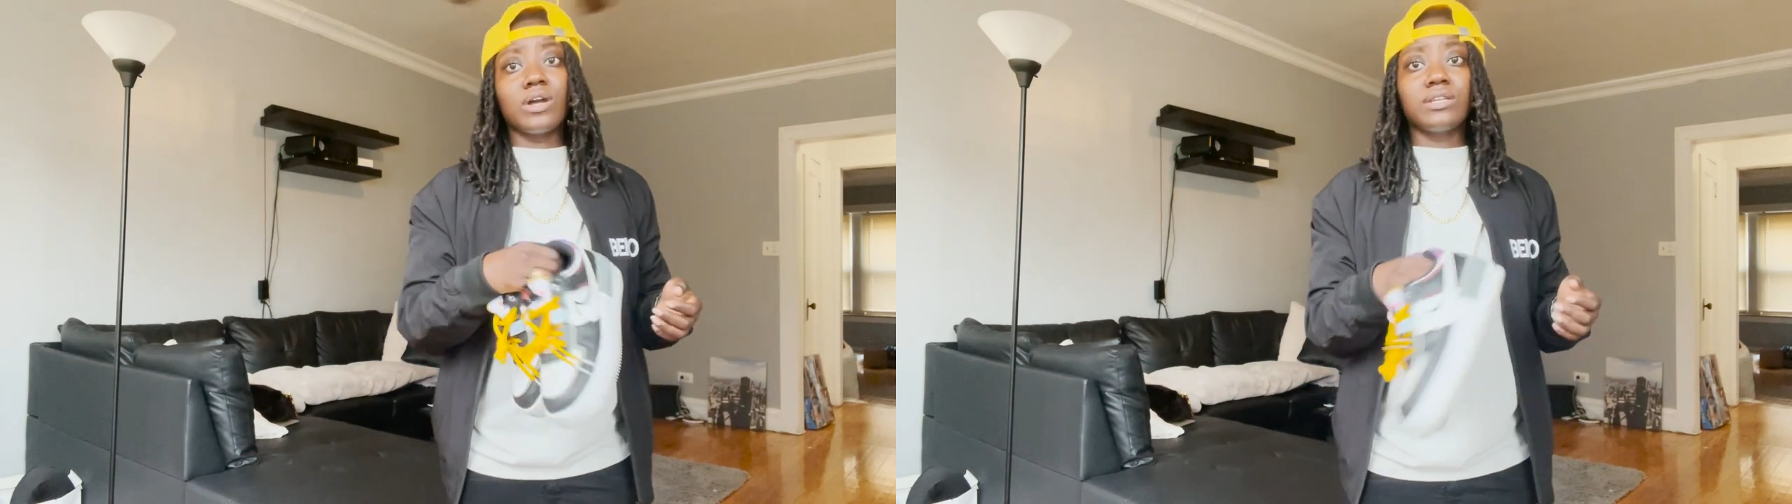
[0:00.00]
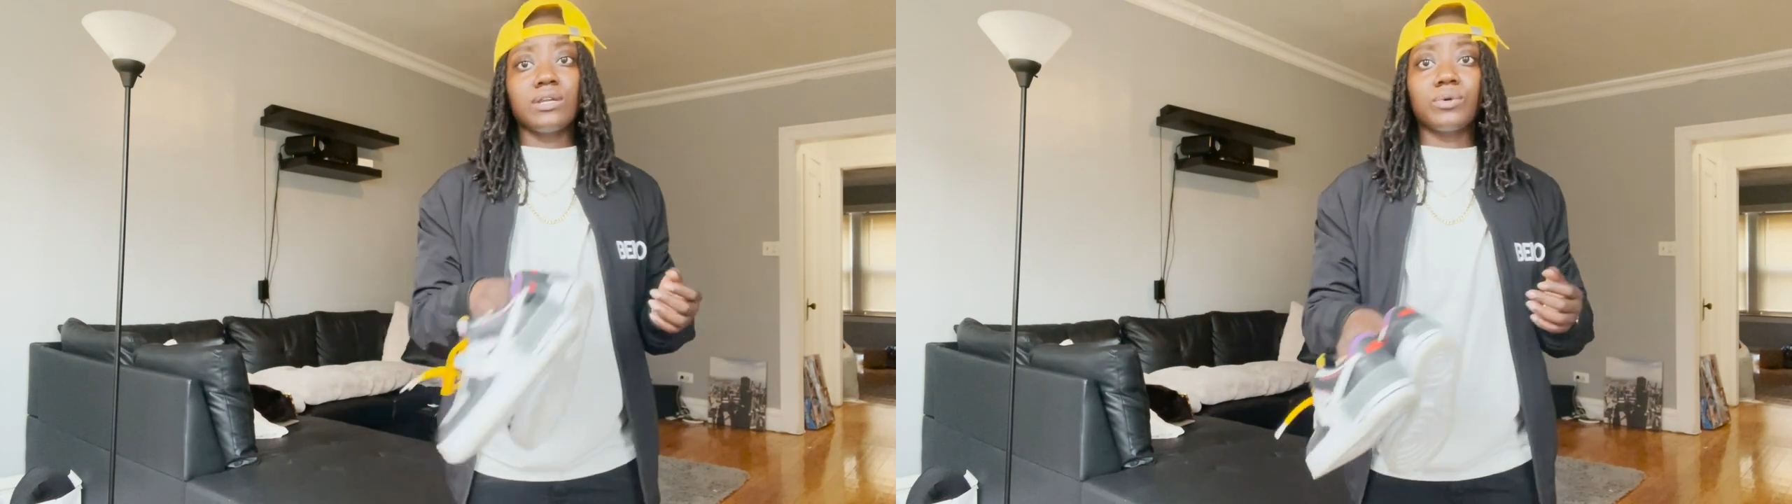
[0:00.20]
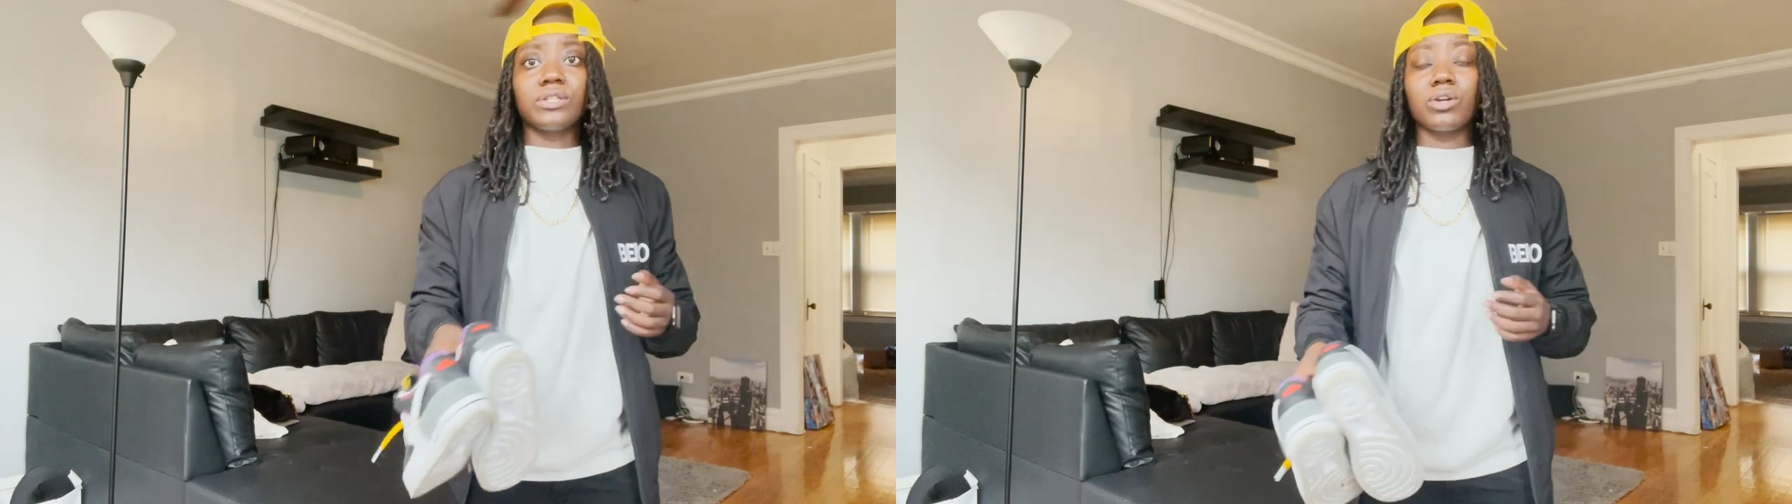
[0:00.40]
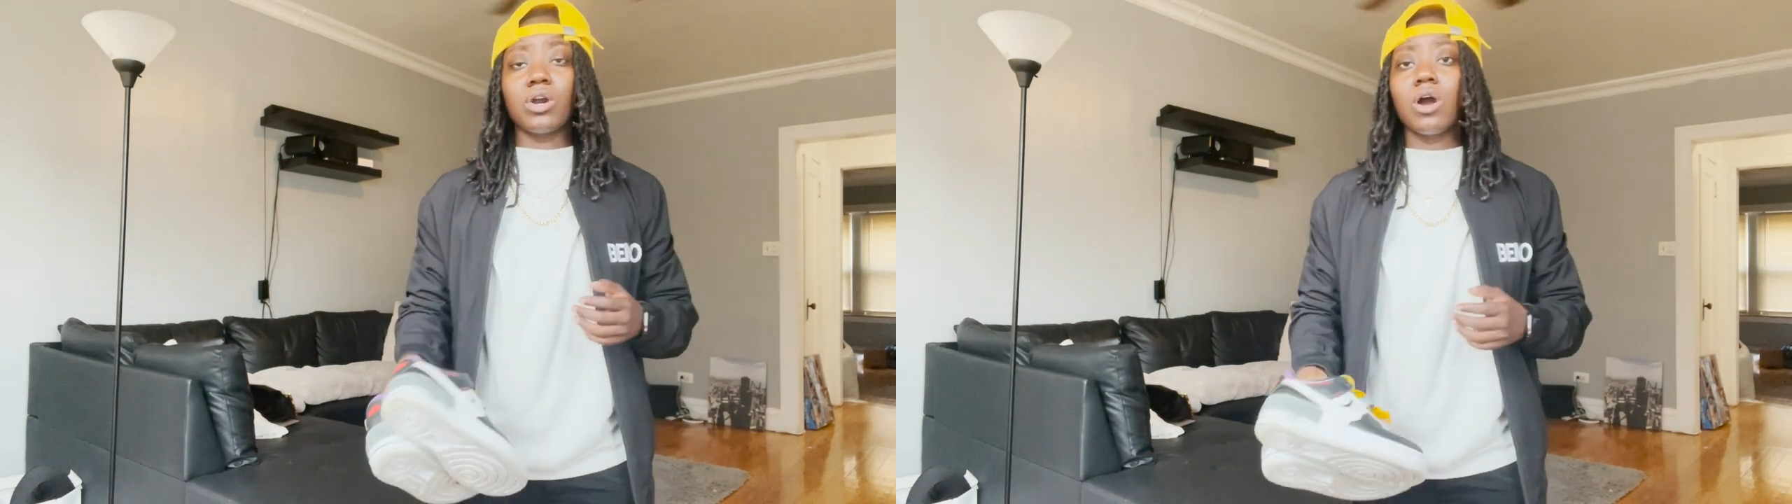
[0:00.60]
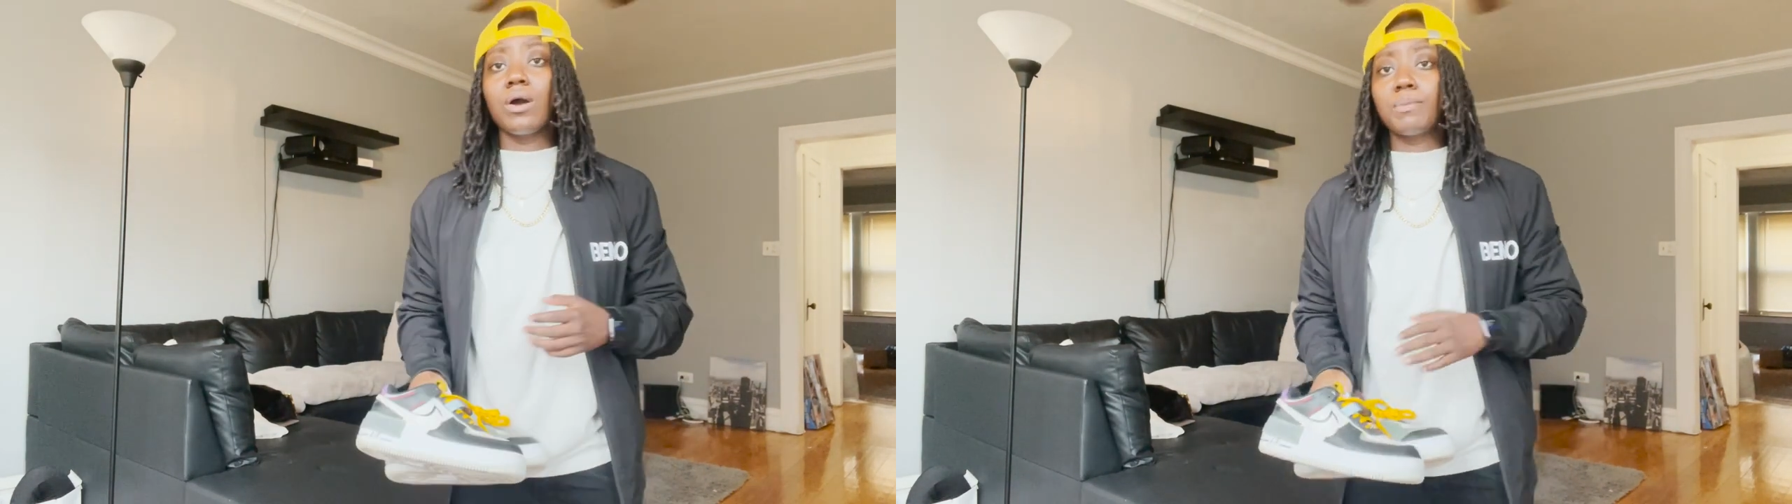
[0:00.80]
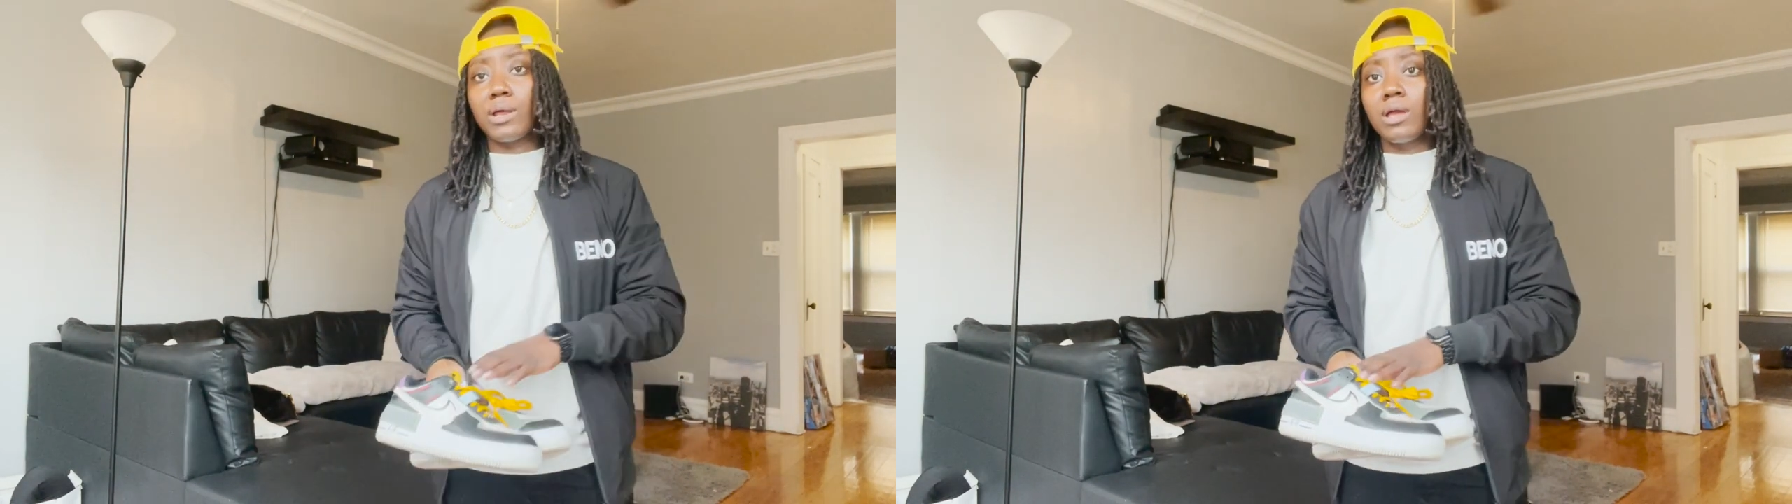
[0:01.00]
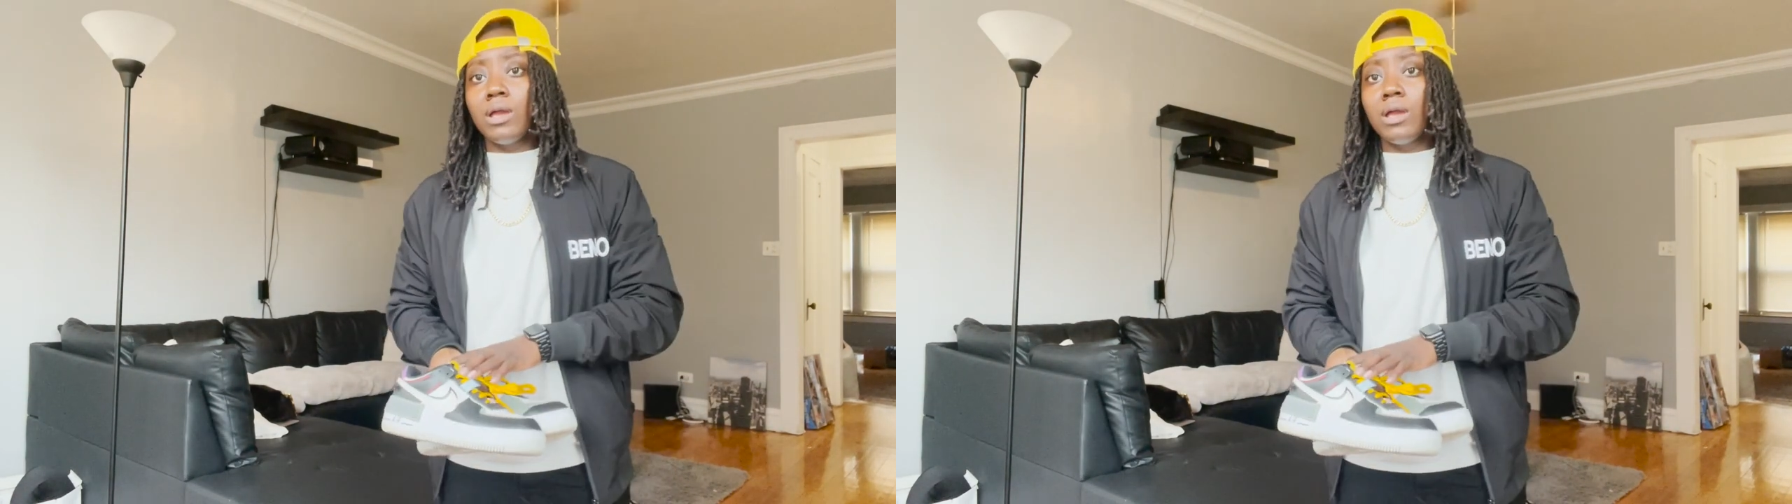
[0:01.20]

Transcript: idea what they're called.